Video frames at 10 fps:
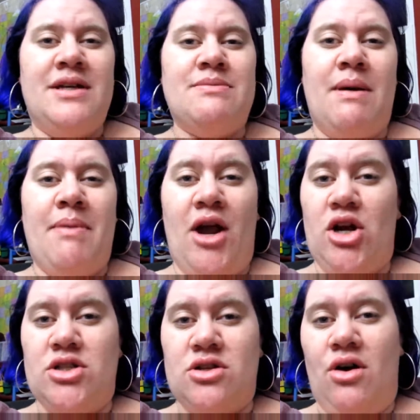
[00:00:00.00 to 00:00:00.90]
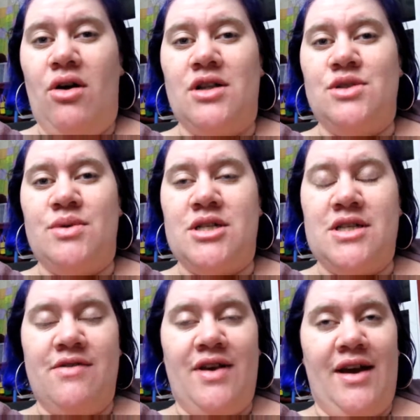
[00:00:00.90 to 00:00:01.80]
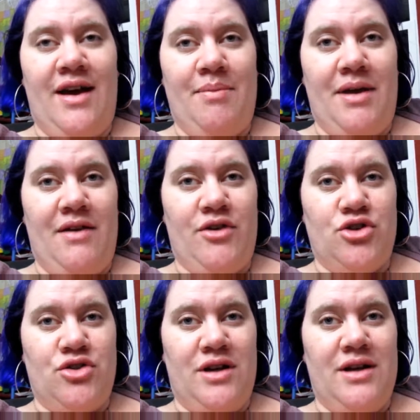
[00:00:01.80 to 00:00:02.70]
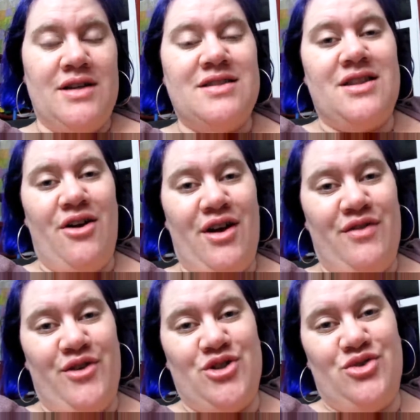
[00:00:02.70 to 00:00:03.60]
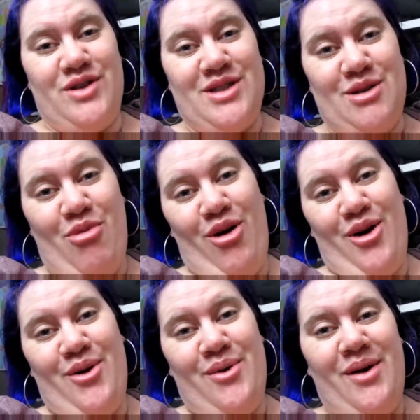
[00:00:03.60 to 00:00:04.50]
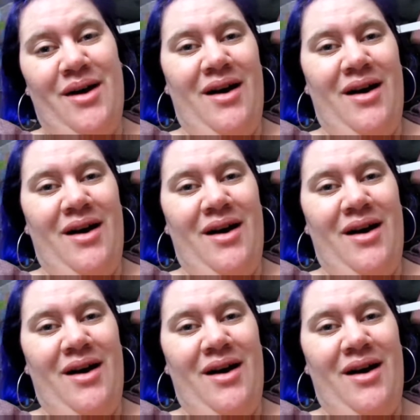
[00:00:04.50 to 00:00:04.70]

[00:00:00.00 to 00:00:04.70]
because my parents called to wish Steve and I a happy anniversary because their anniversary is tomorrow.